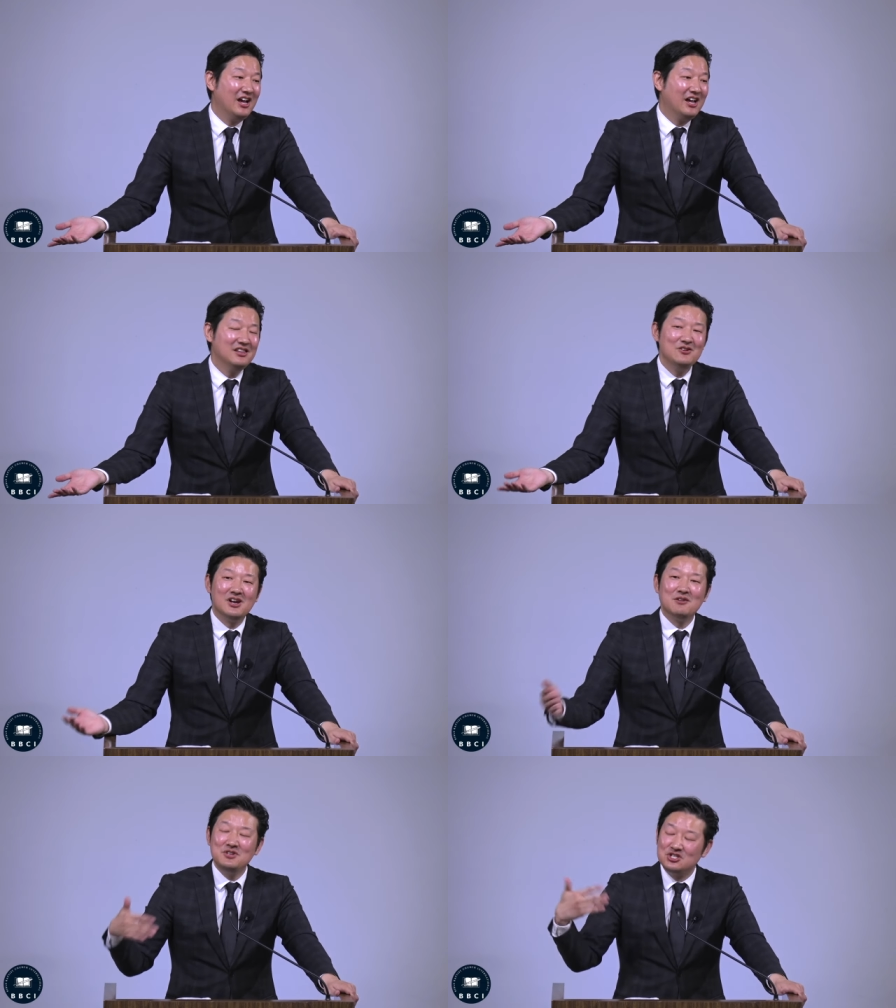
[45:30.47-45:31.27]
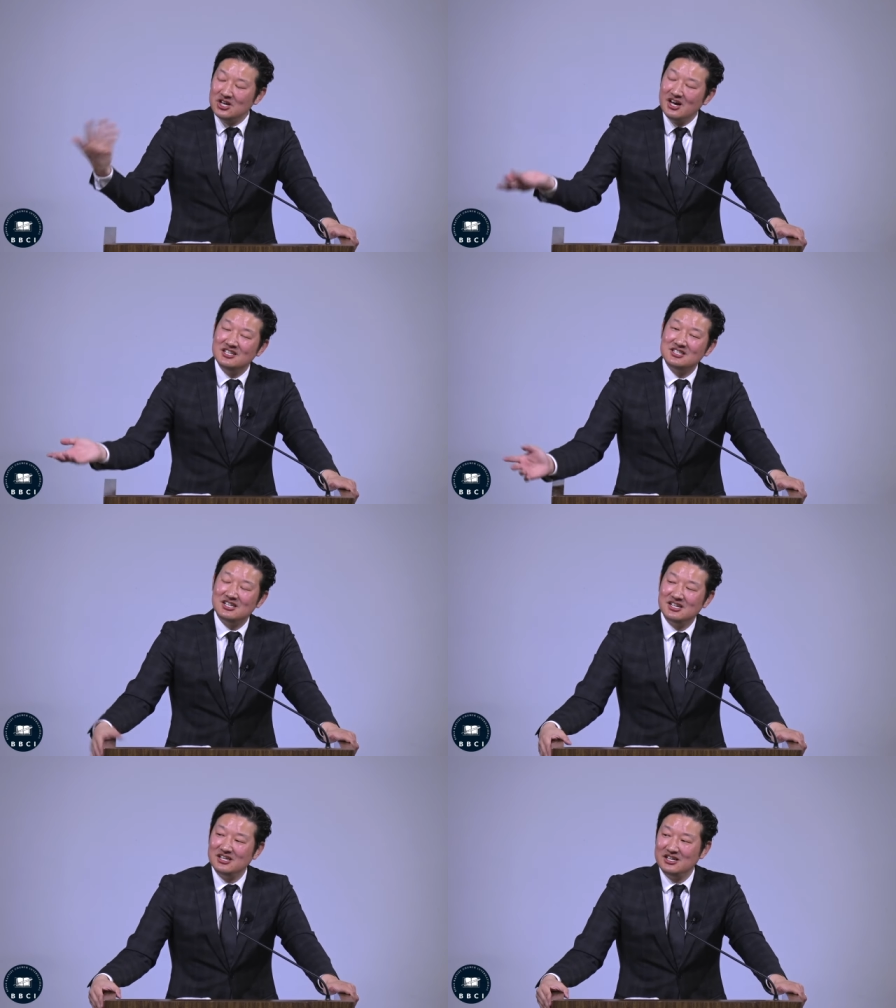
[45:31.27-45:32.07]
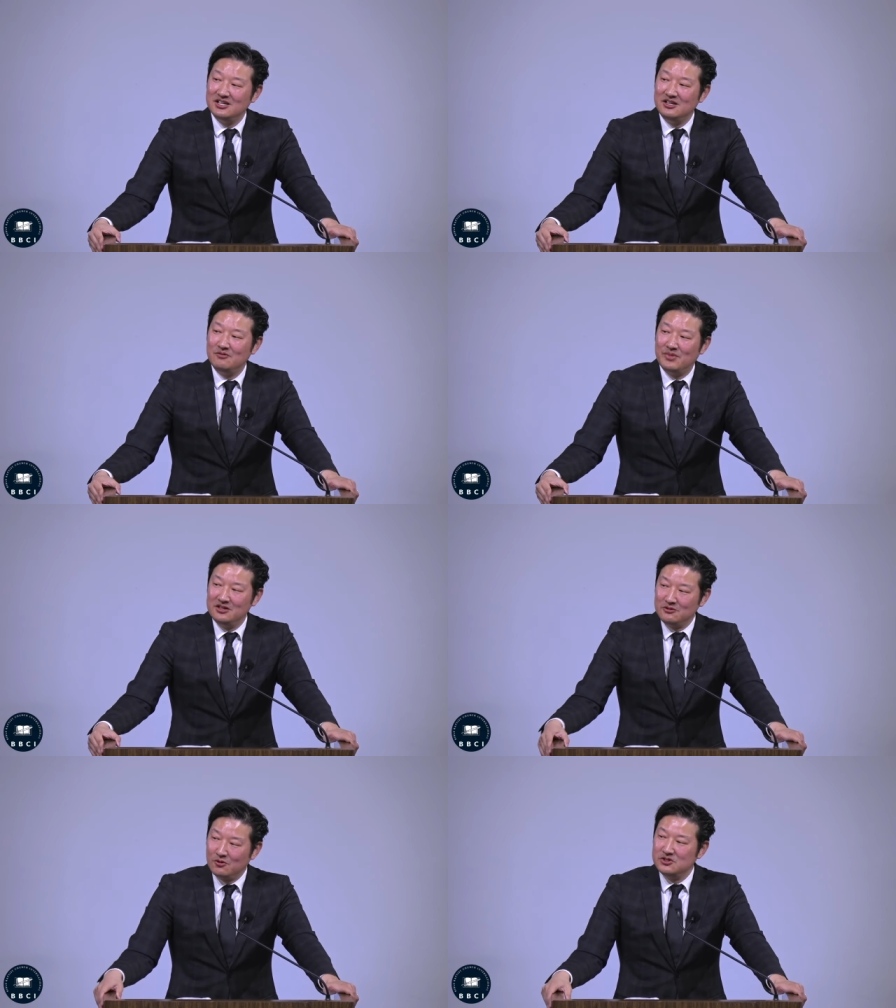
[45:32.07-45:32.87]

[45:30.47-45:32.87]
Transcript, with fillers: And then you're going to be judged by the Lord